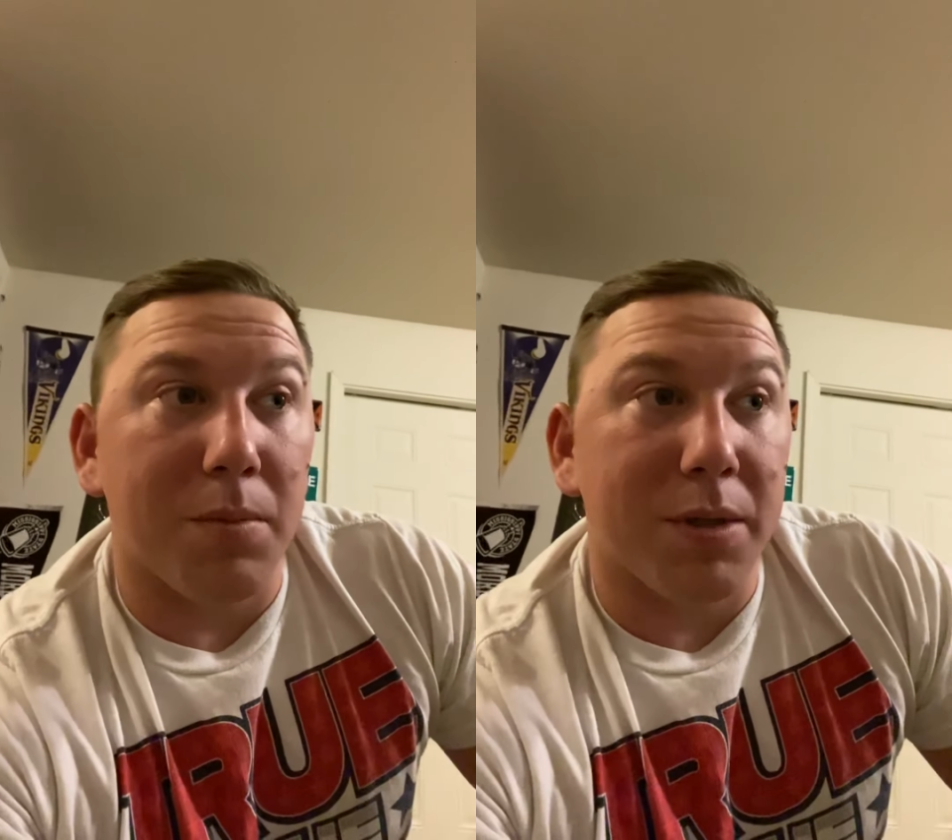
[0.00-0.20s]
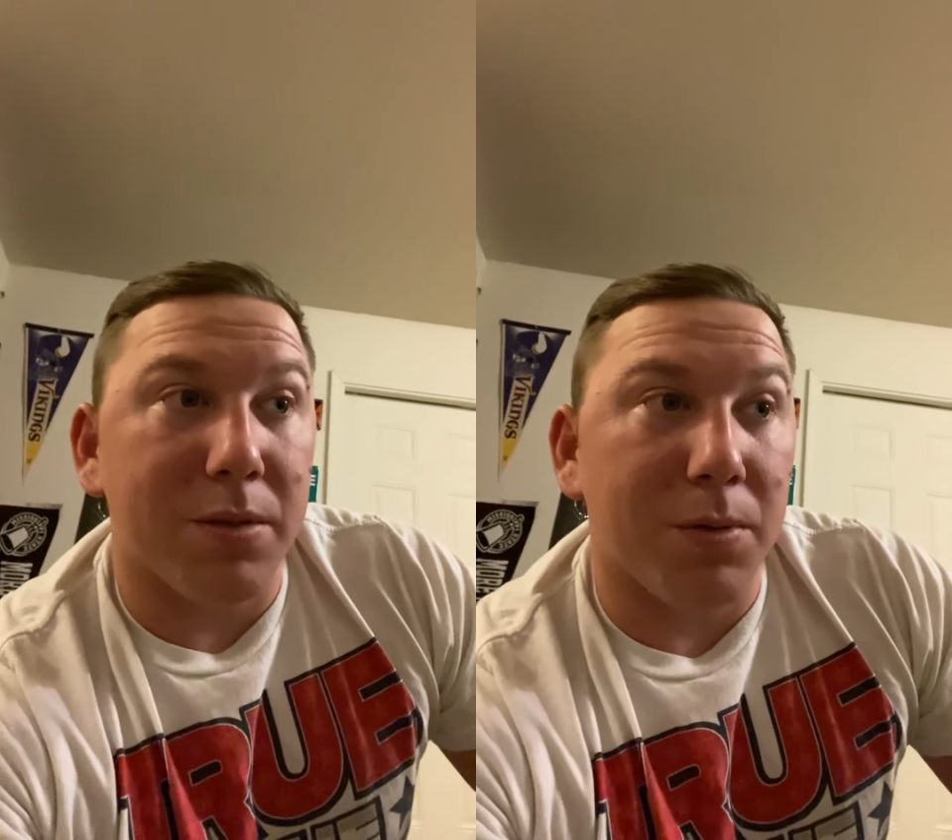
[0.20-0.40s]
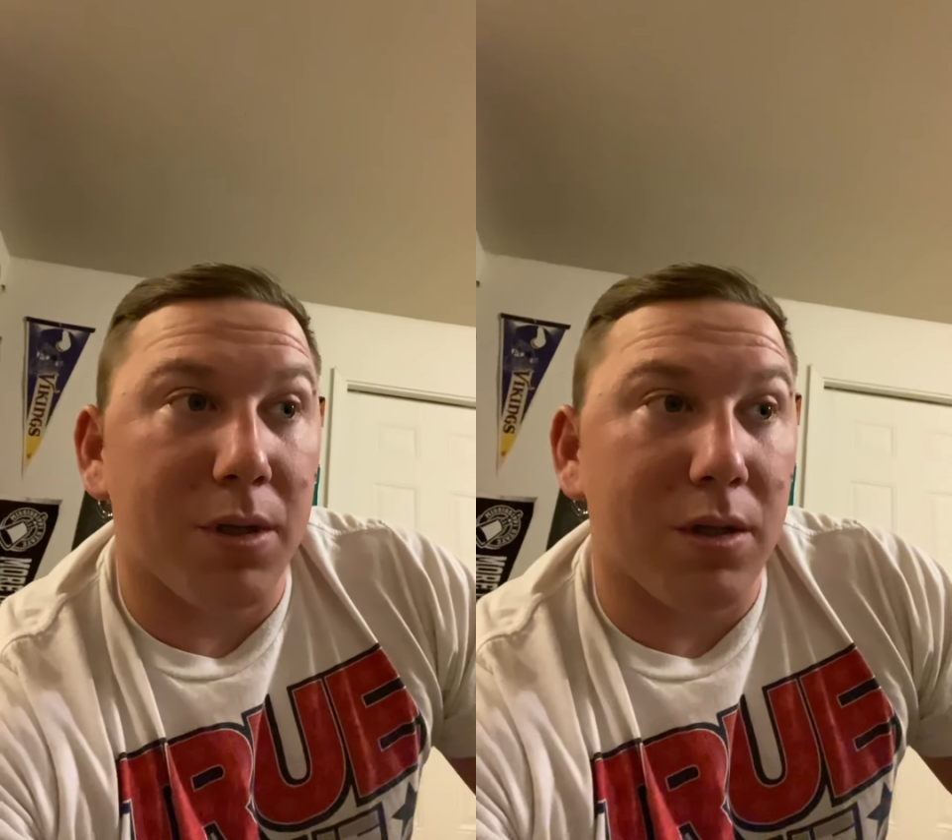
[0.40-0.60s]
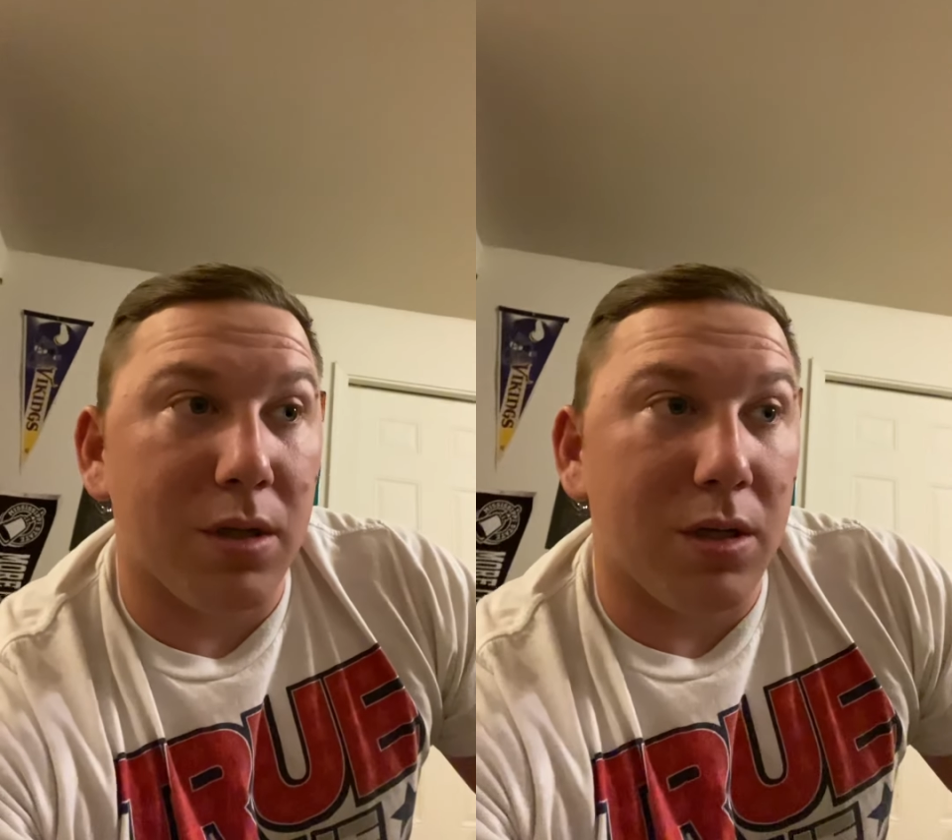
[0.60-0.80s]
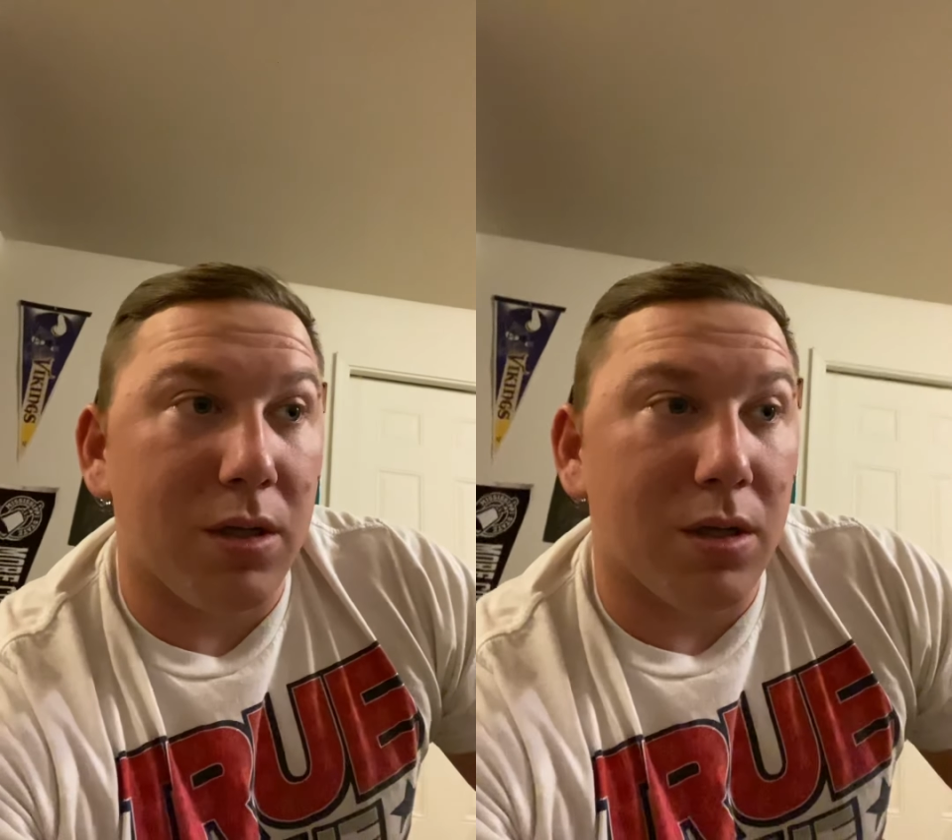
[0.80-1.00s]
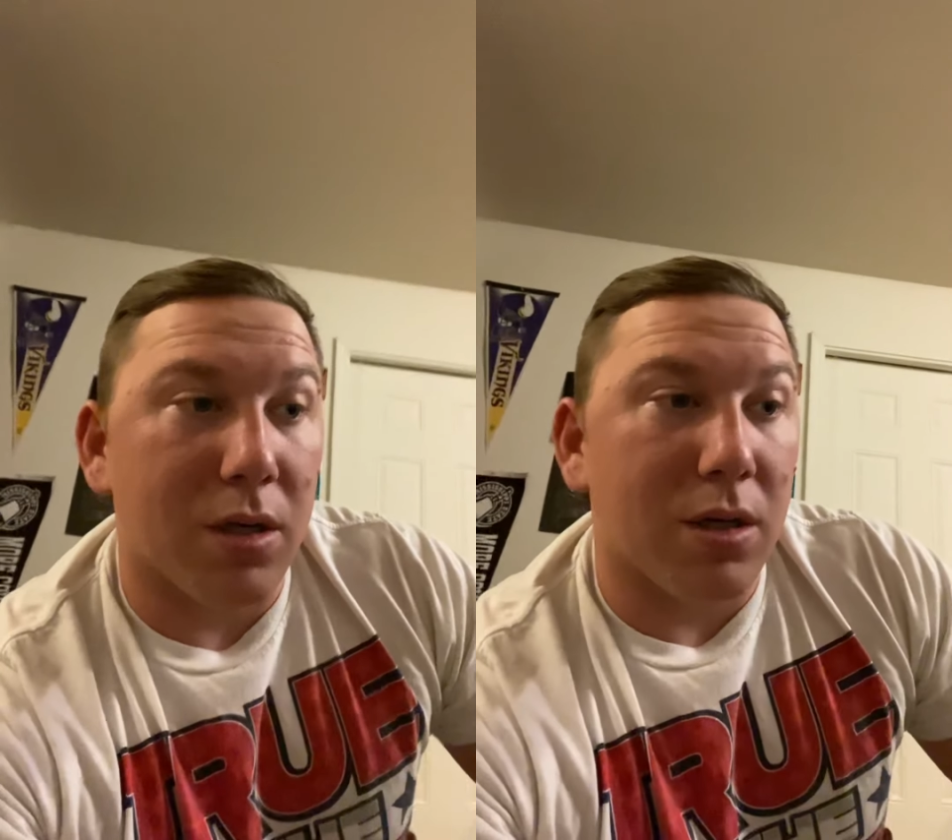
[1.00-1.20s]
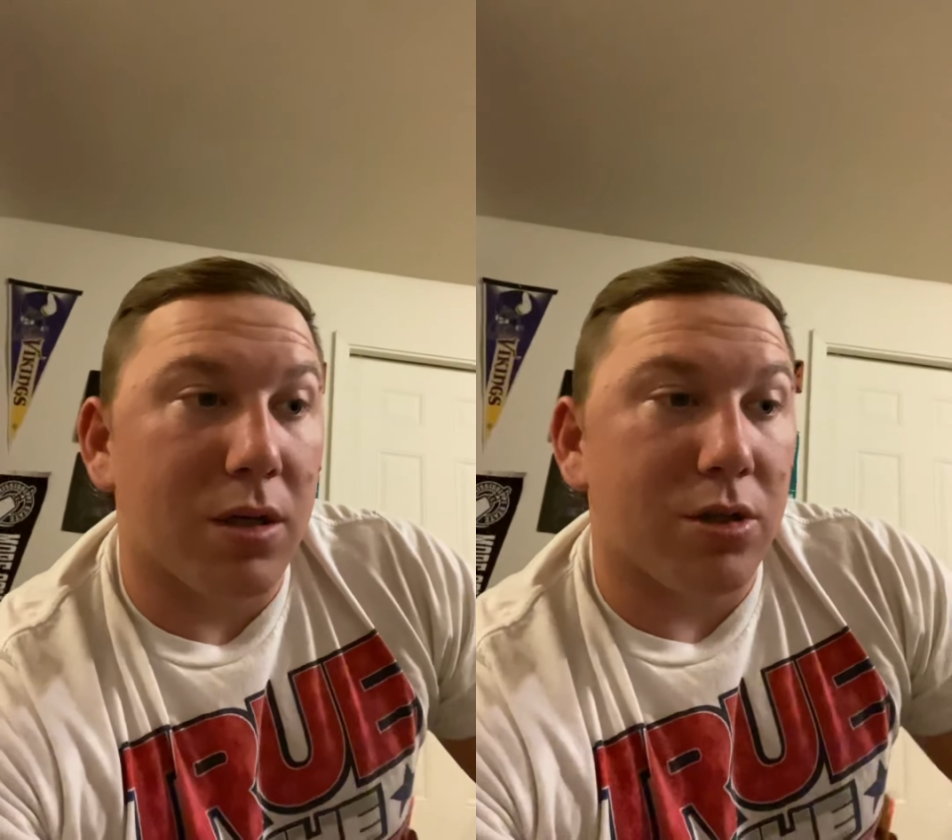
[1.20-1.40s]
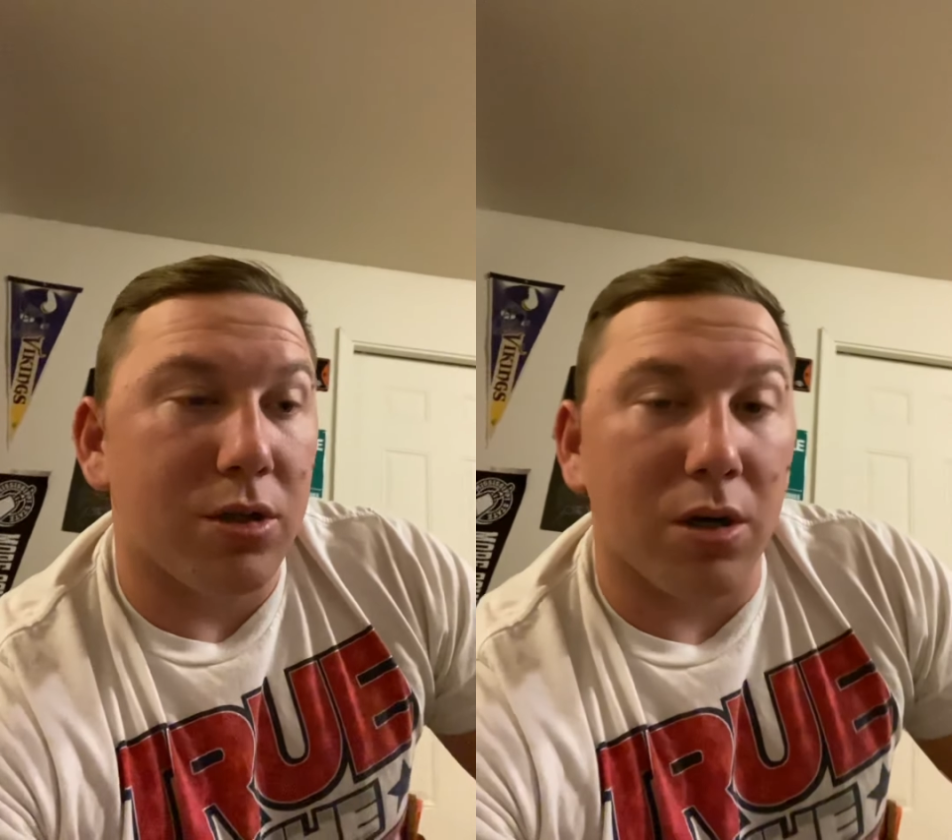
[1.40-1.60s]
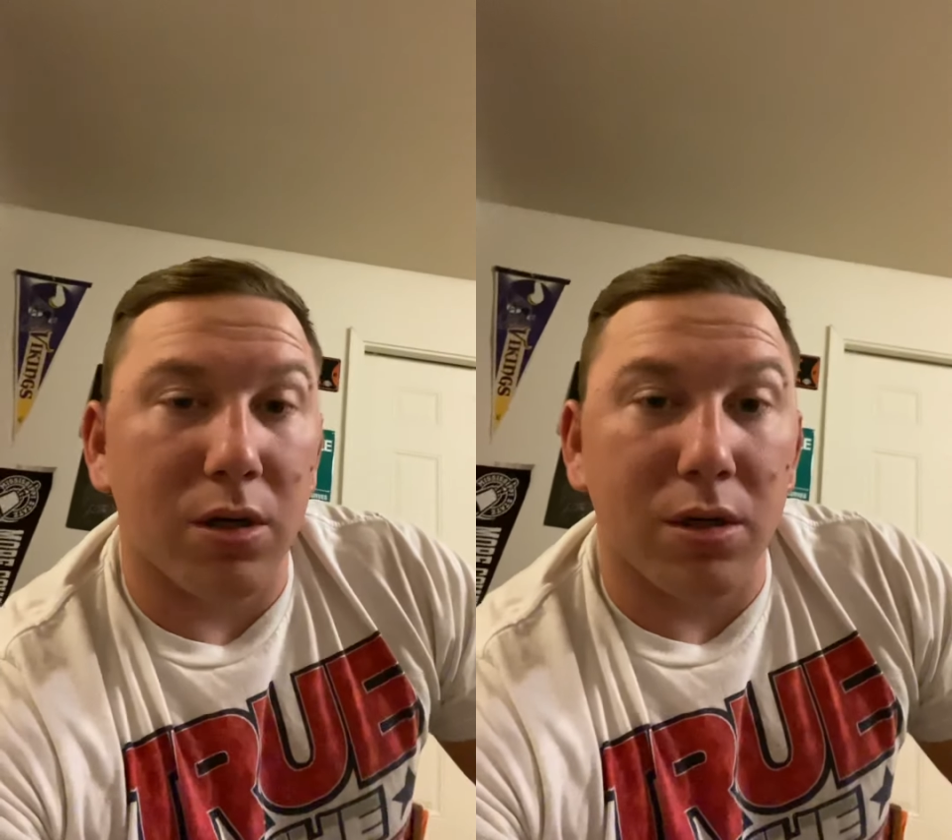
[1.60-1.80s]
between the shark